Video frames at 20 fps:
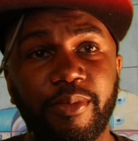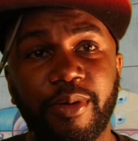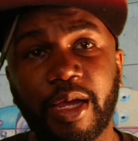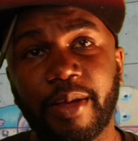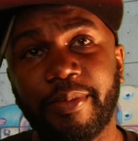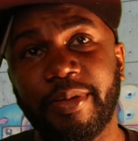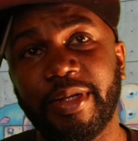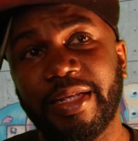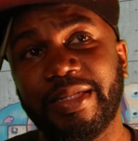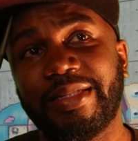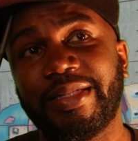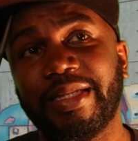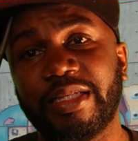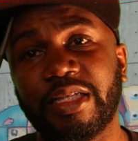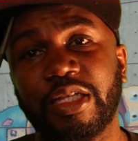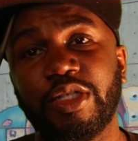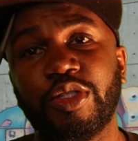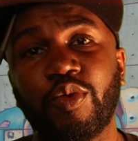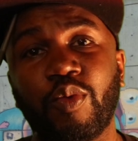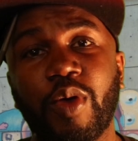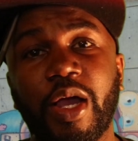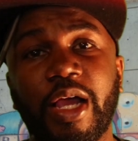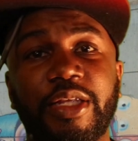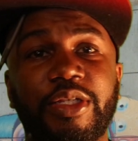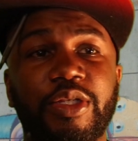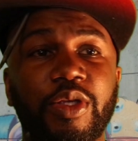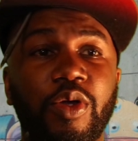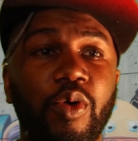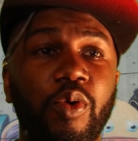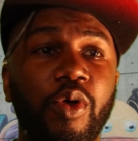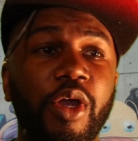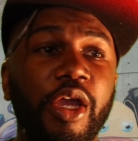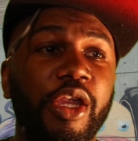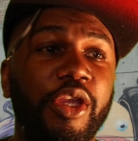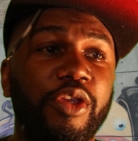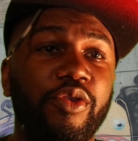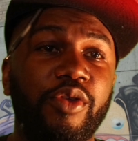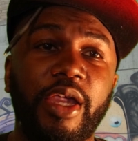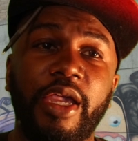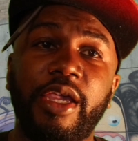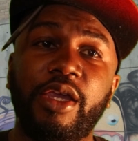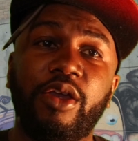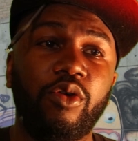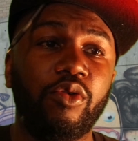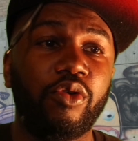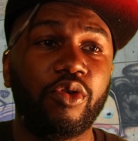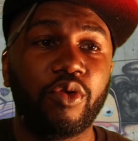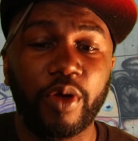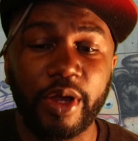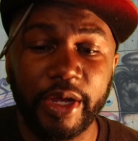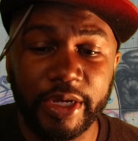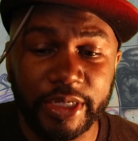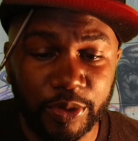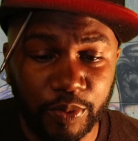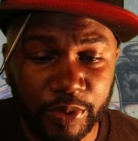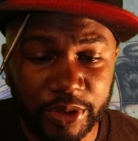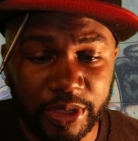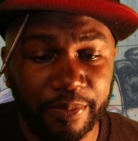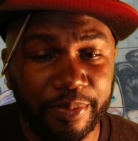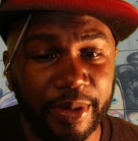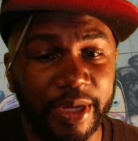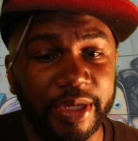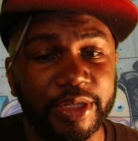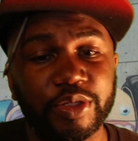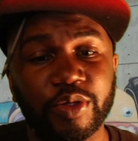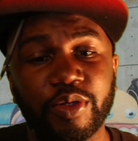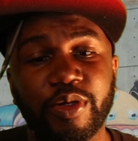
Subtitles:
But I mean, they 600 watts, so you can't go crazy with the bass.